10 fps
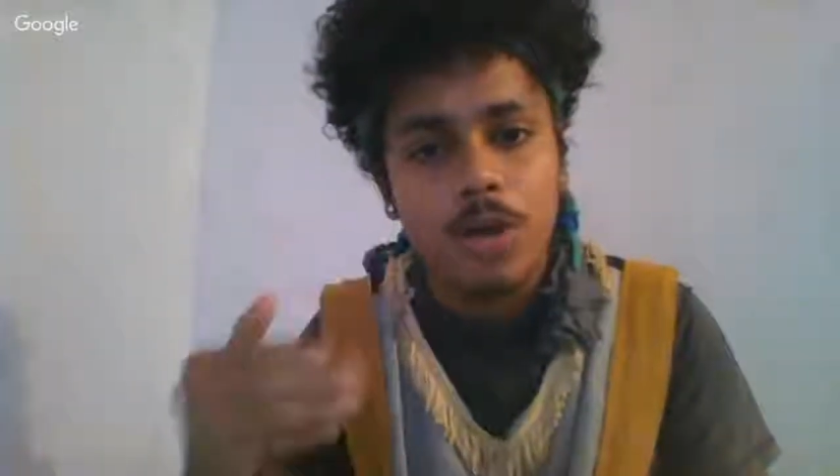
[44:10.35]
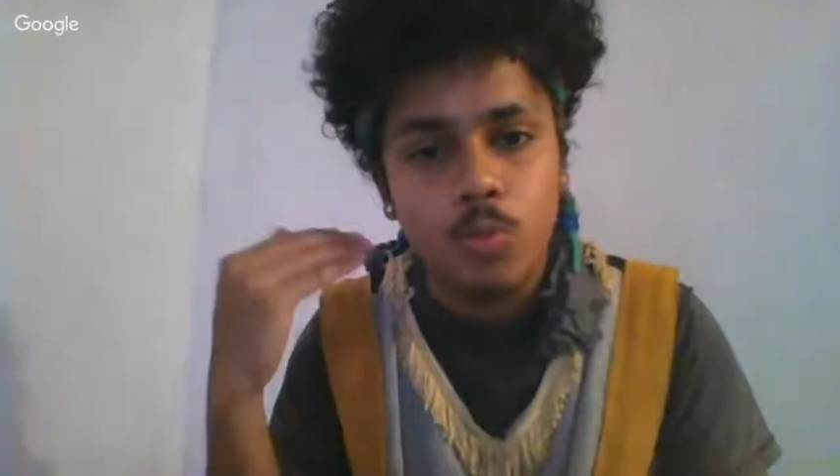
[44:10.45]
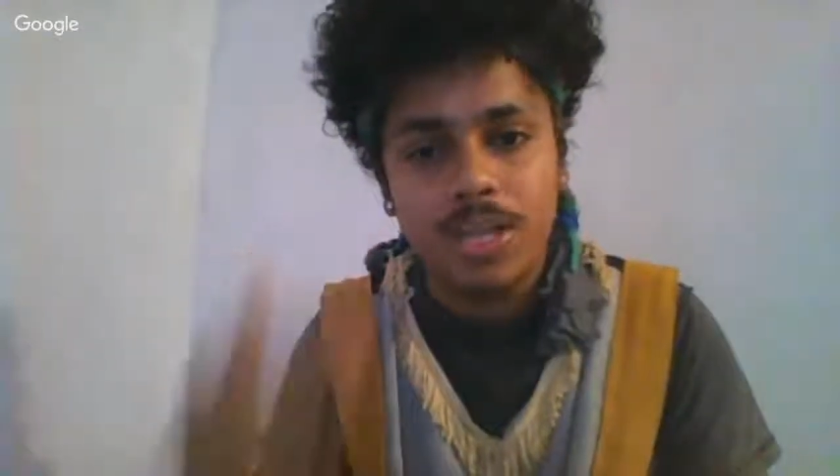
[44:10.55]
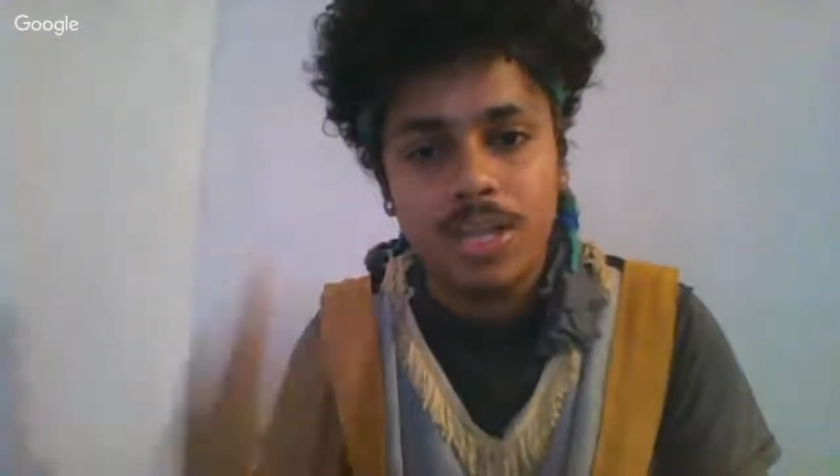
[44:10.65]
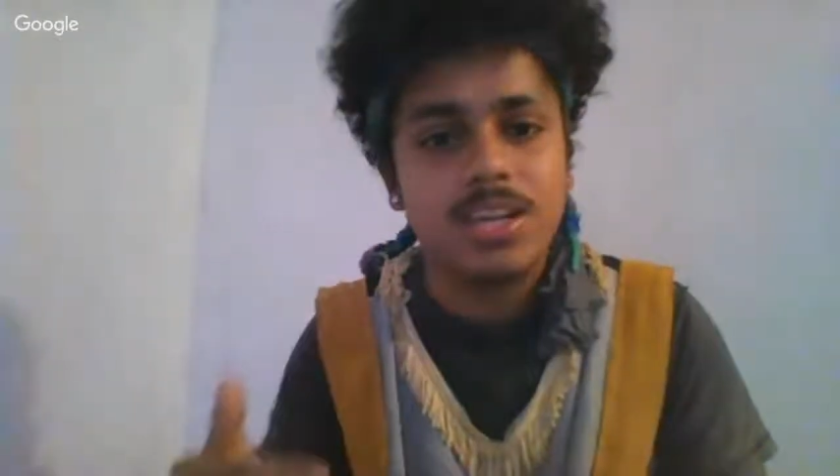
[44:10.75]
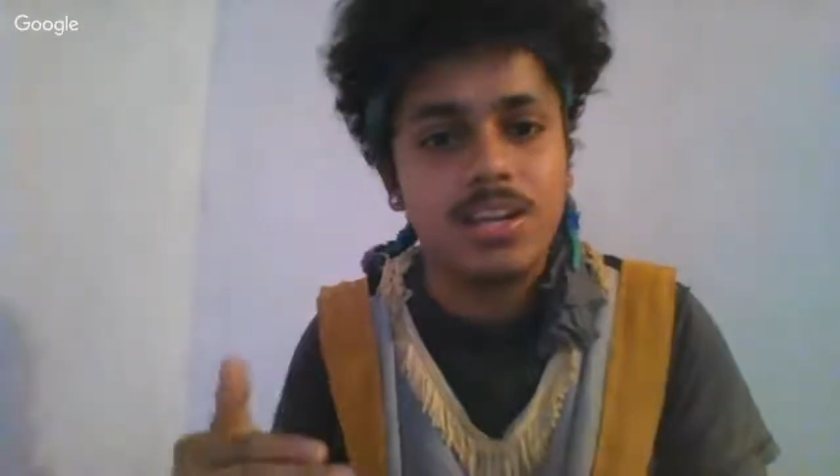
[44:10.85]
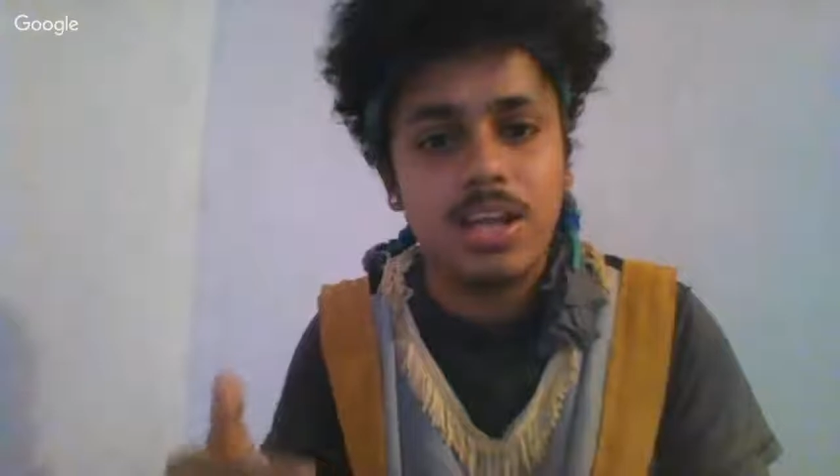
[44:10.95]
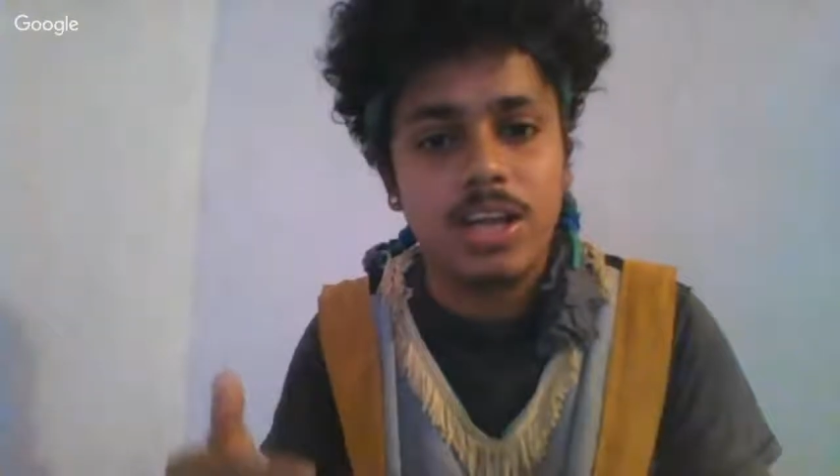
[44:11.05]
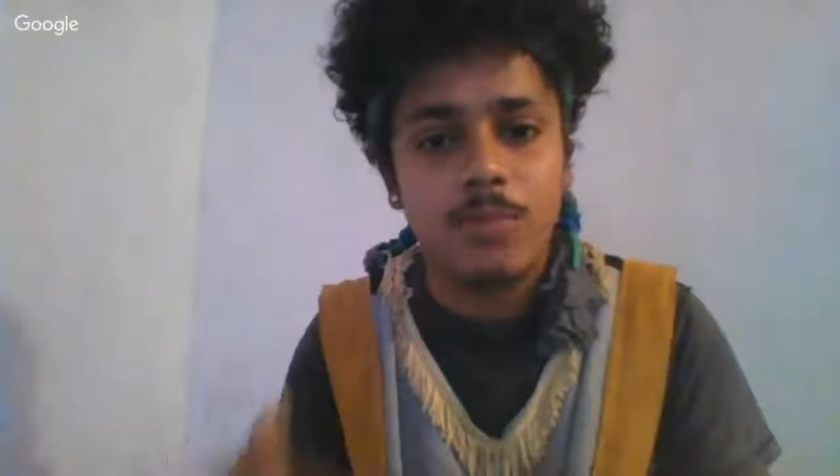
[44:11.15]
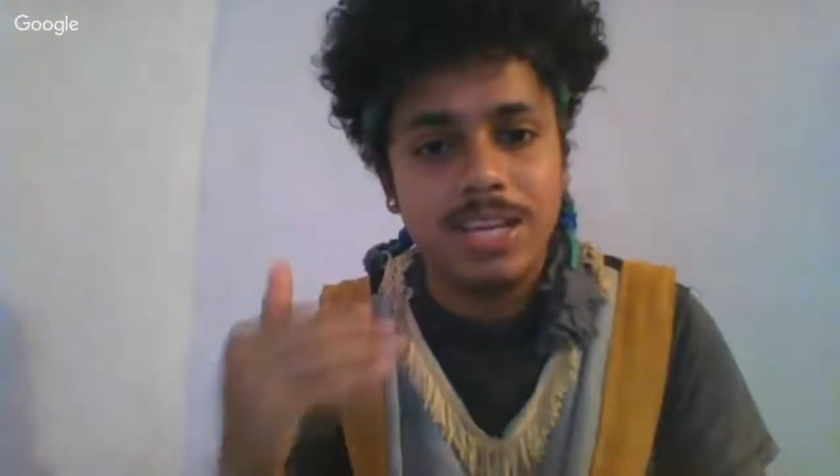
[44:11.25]

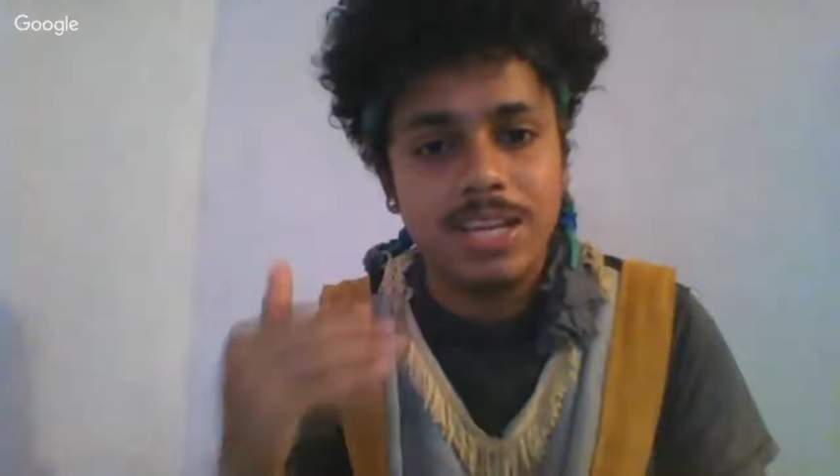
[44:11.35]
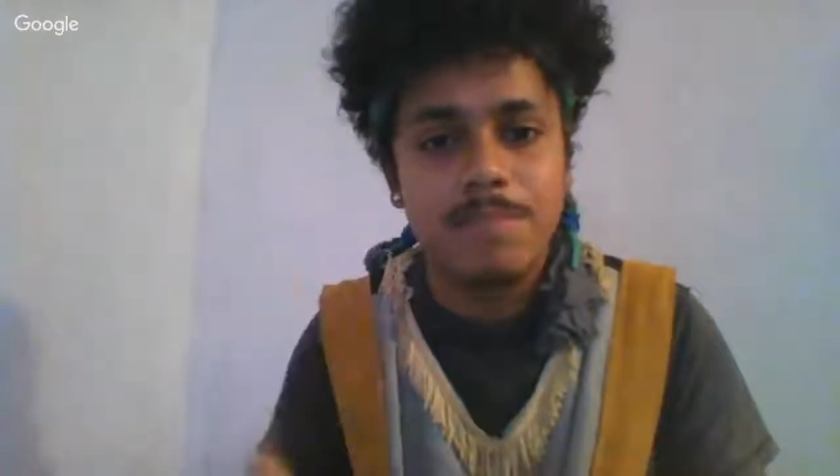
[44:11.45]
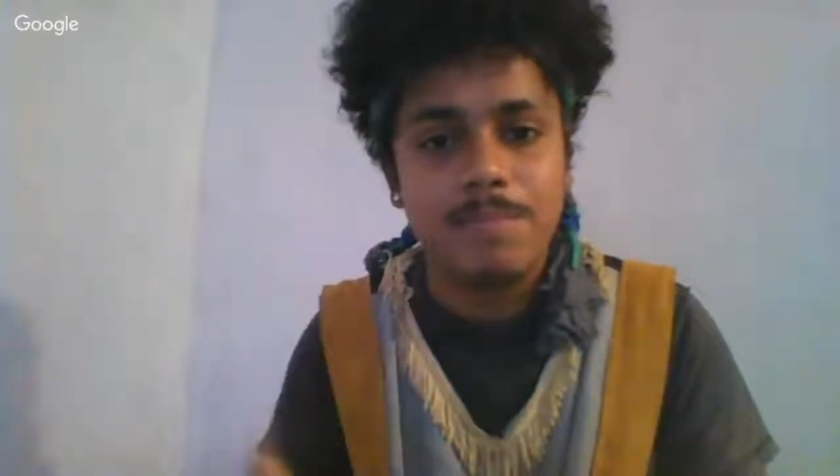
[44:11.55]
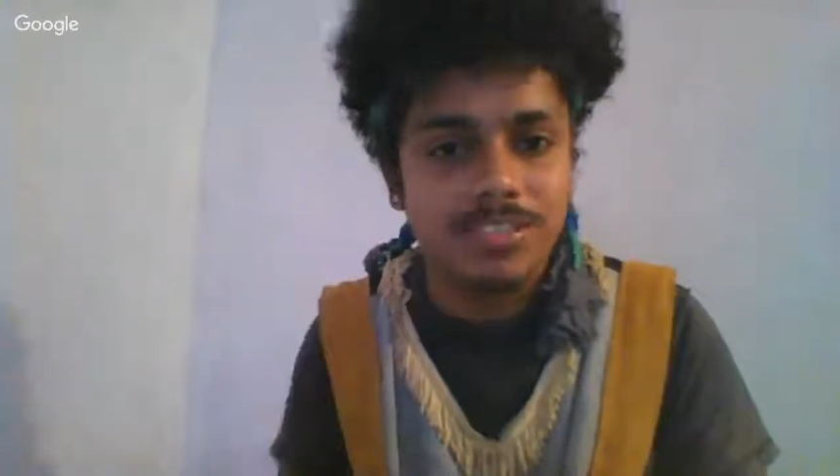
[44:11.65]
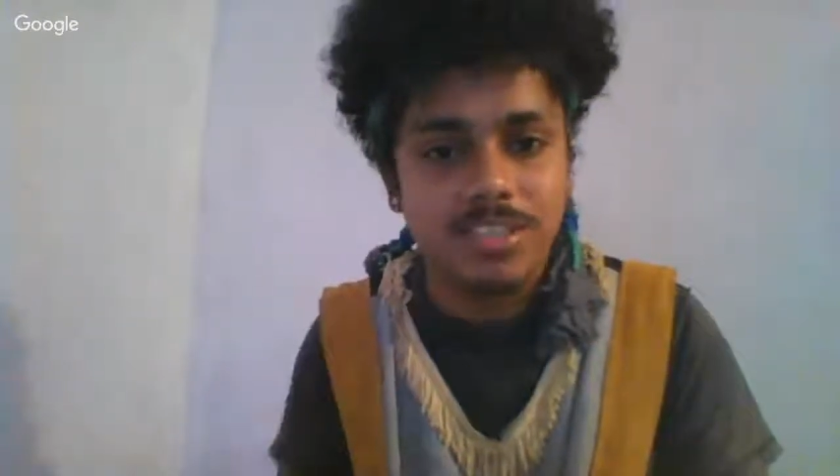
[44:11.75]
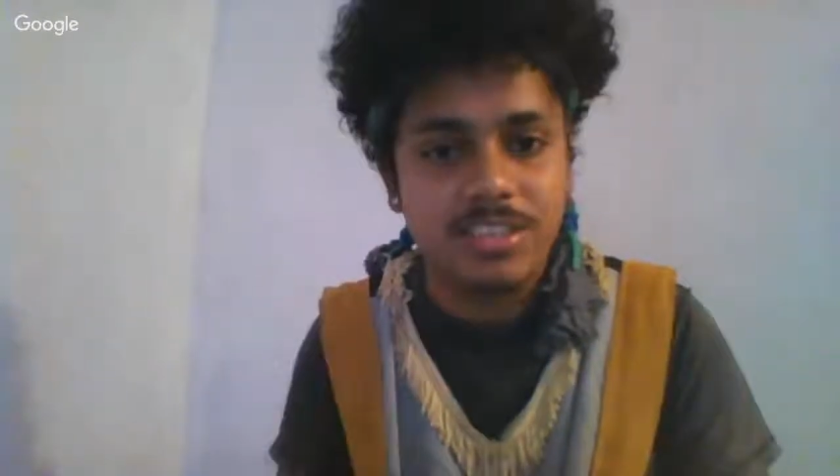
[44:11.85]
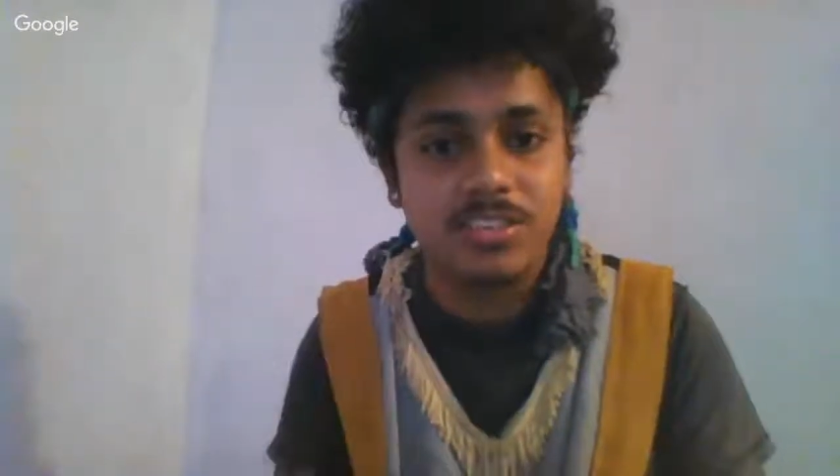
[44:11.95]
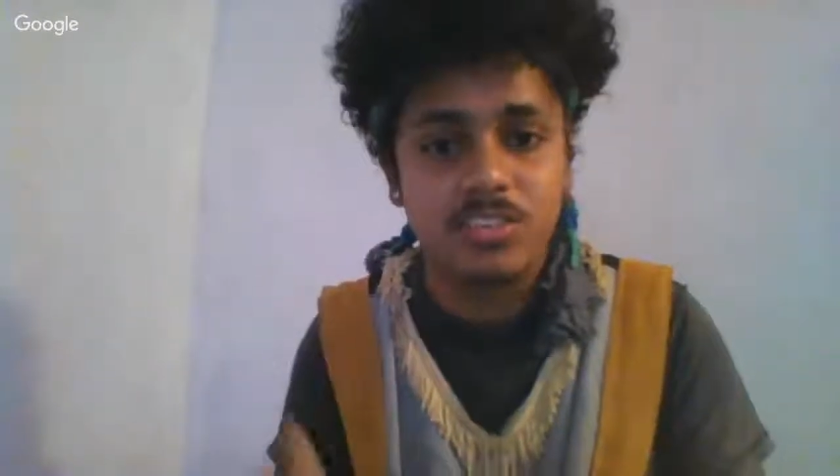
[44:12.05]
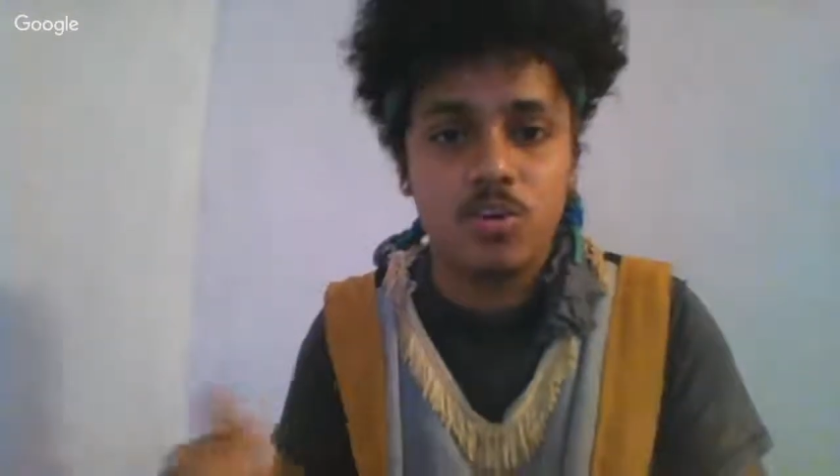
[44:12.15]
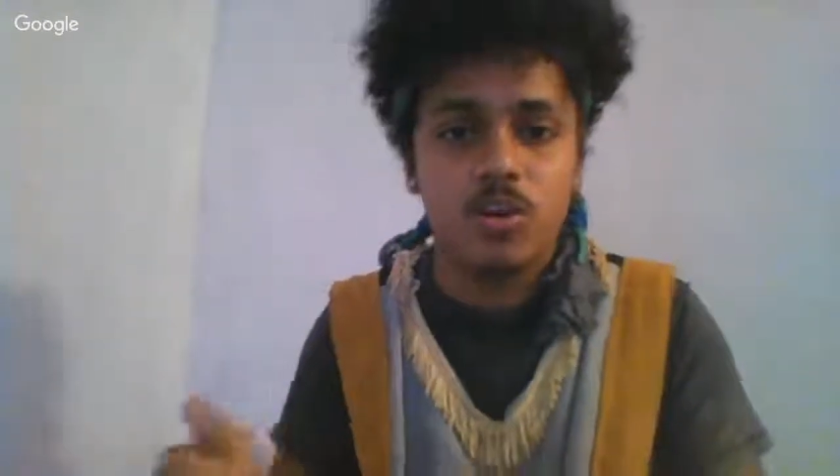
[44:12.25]
wicked imagination to